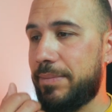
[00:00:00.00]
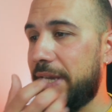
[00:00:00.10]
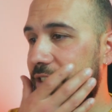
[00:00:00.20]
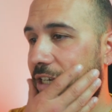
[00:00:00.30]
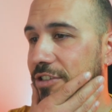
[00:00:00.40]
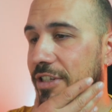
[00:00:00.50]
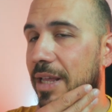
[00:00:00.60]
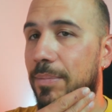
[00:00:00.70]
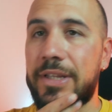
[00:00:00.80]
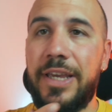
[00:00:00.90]
message in
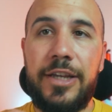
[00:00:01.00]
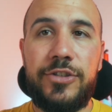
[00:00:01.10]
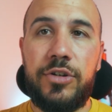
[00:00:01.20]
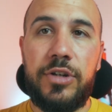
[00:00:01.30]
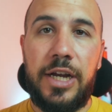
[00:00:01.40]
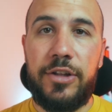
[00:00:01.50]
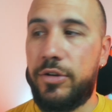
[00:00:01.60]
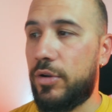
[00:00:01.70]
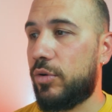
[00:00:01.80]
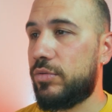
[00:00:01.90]
the application. I
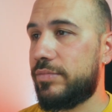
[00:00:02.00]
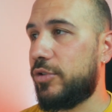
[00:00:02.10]
don't know.